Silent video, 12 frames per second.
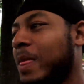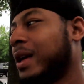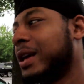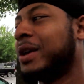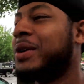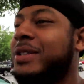
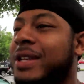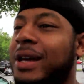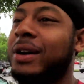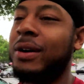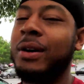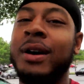And he was
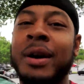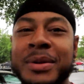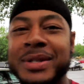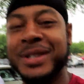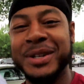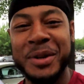like, oh,
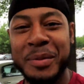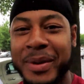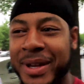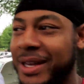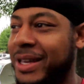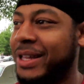I'm still in the
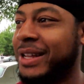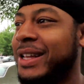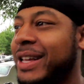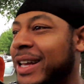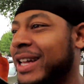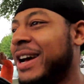bed.
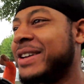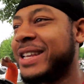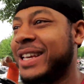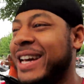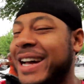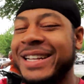And I was
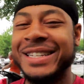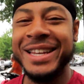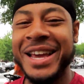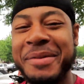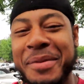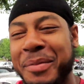like, God
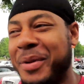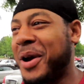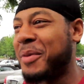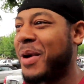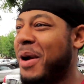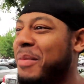damn it,
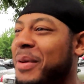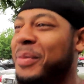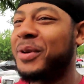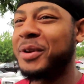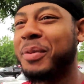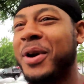Brown Bear. I'm up
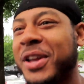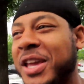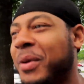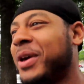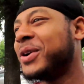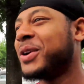at the Burger
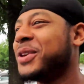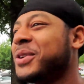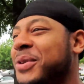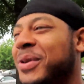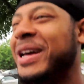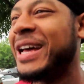King waiting on
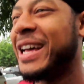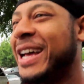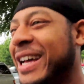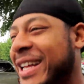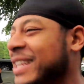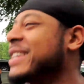you.
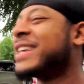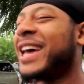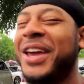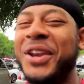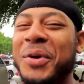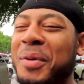It's
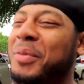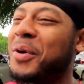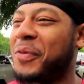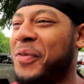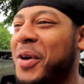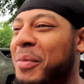like, you know, my
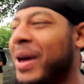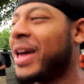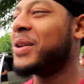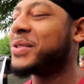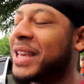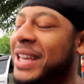boy felt
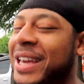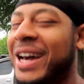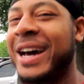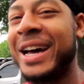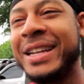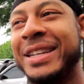bad. He was like,
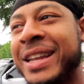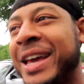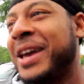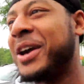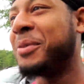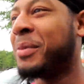God
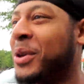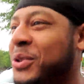damn,